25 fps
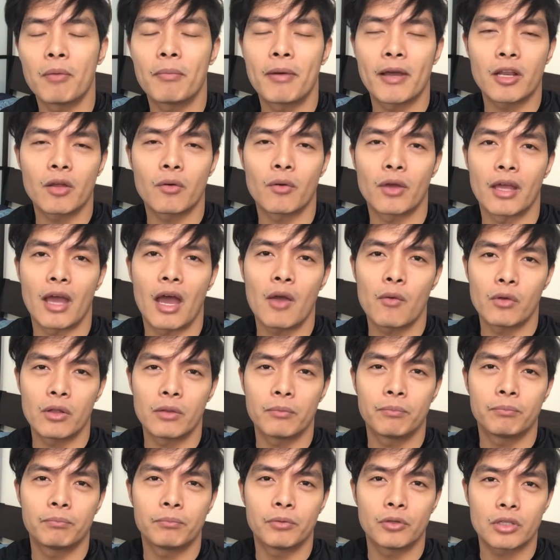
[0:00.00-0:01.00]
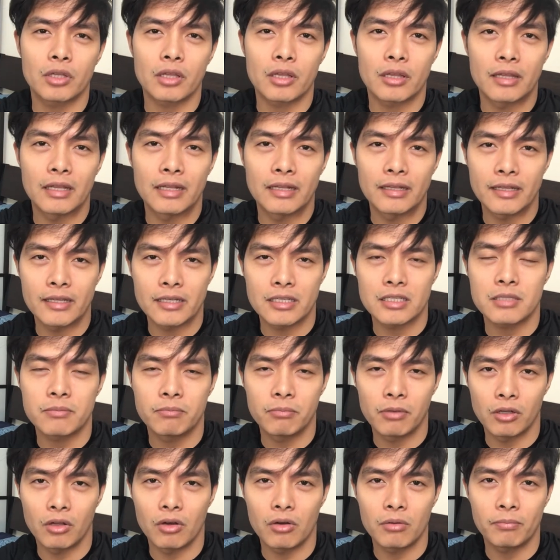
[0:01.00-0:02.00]
by the way, I will put the links
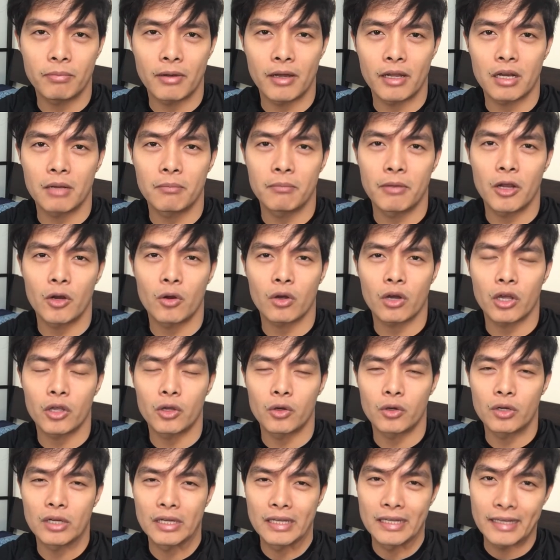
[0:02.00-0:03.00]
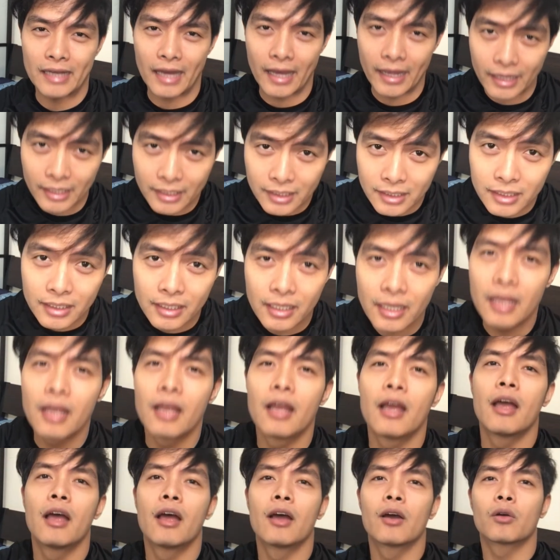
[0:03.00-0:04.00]
below para meron kayong guide
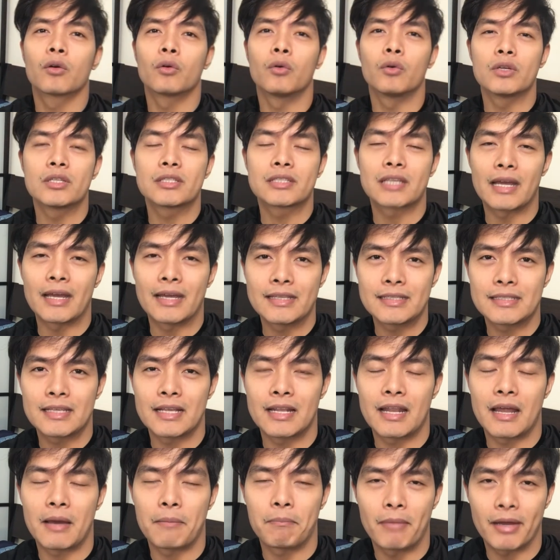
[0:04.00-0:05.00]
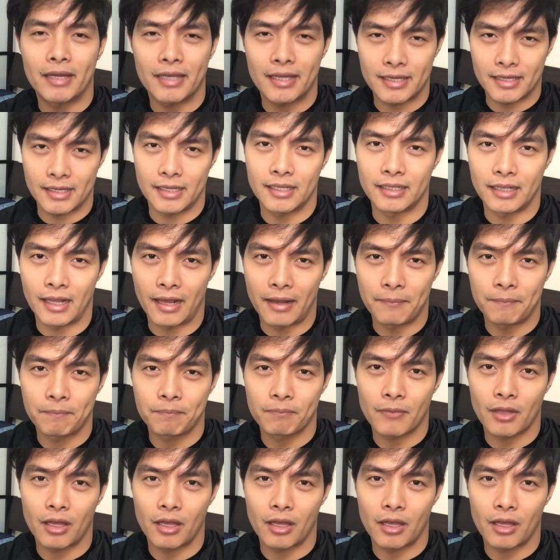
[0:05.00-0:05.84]
kung saan sila makikita.